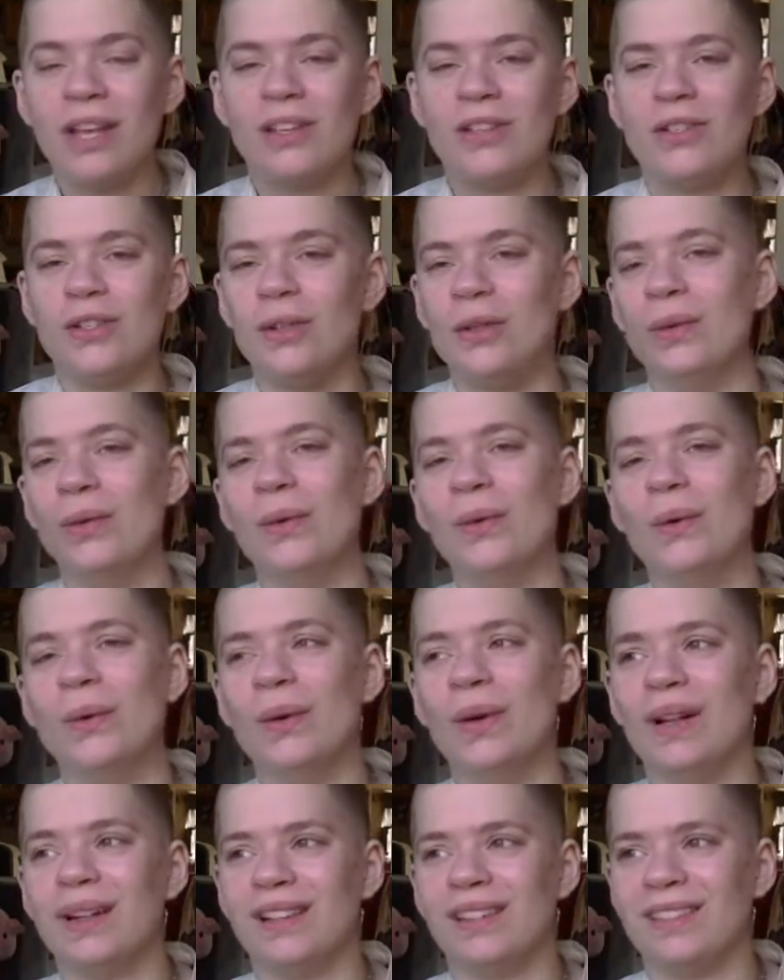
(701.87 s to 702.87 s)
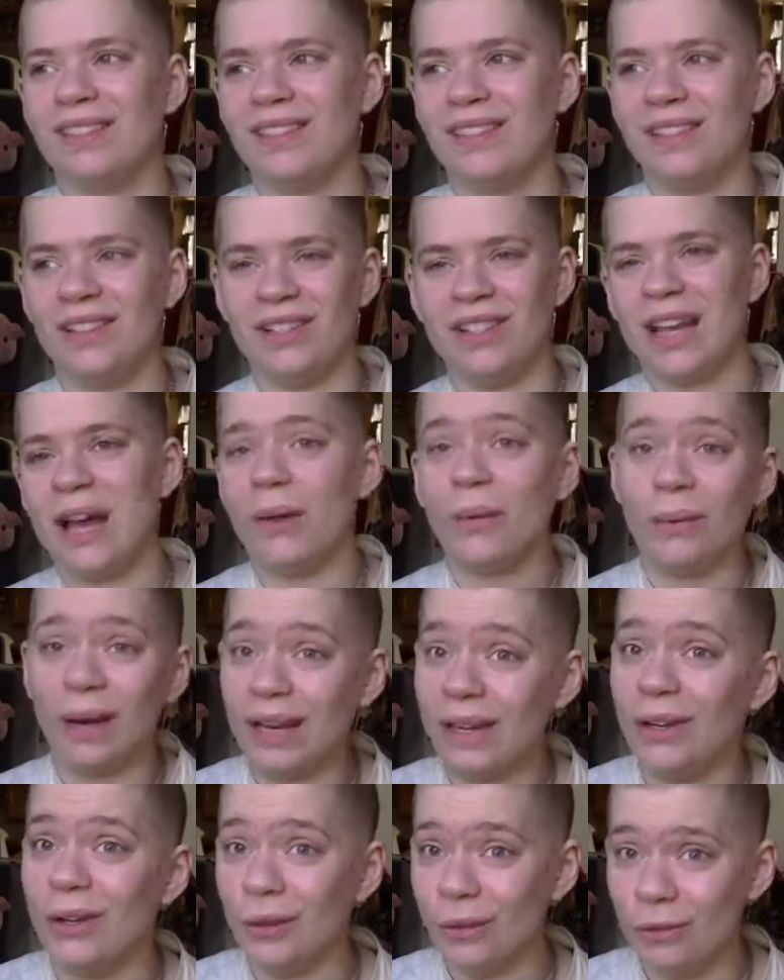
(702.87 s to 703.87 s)
to the
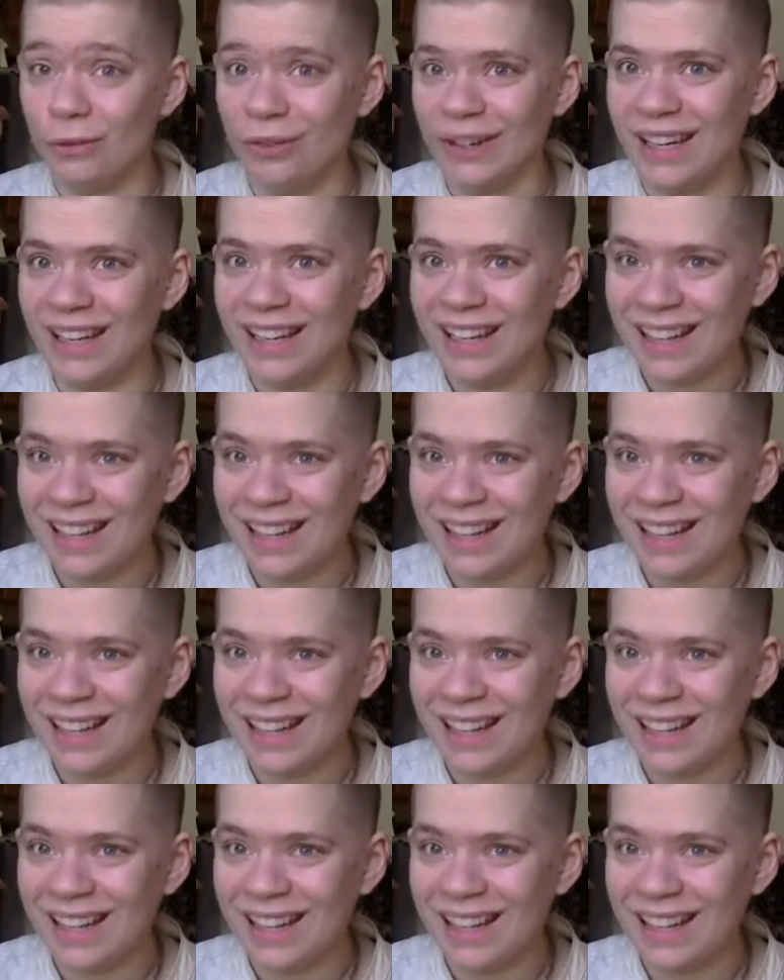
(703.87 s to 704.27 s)
downright goofy.